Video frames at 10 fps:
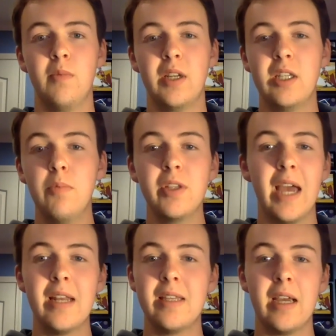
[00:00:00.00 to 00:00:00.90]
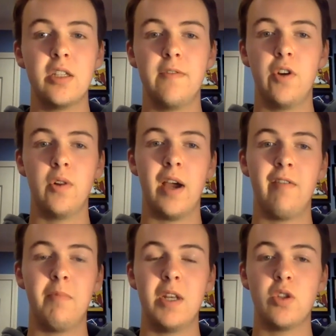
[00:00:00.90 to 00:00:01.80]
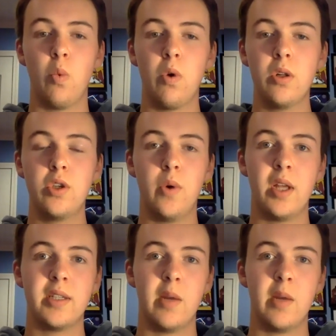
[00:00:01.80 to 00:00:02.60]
A simple 10 seconds of your life means the world to us